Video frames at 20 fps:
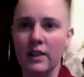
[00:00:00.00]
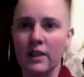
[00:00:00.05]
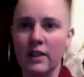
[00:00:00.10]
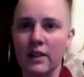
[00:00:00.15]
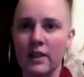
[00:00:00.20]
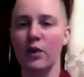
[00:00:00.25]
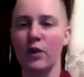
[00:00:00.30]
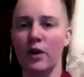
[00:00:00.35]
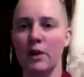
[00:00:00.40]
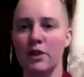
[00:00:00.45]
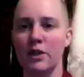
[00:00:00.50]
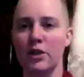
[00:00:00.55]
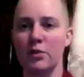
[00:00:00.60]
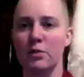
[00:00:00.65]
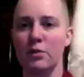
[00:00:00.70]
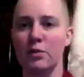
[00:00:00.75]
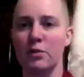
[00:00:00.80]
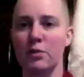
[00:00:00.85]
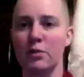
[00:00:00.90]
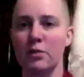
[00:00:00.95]
Four
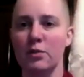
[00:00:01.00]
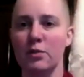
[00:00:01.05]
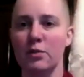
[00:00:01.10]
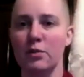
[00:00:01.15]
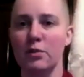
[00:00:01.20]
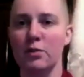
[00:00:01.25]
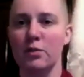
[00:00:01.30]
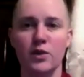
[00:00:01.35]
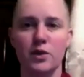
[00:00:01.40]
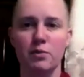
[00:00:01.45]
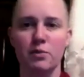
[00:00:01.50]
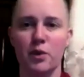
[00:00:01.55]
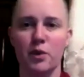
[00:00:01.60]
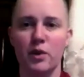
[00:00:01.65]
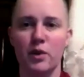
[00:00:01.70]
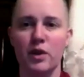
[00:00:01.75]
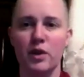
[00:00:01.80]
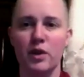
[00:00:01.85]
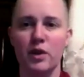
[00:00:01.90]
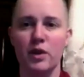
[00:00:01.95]
Immeasurables, refuge in
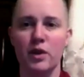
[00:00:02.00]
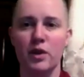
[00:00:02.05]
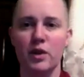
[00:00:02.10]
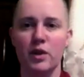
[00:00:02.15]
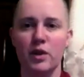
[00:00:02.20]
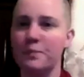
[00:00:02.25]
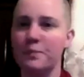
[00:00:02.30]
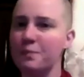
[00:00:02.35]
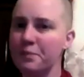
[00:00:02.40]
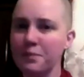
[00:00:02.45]
bodhicitta.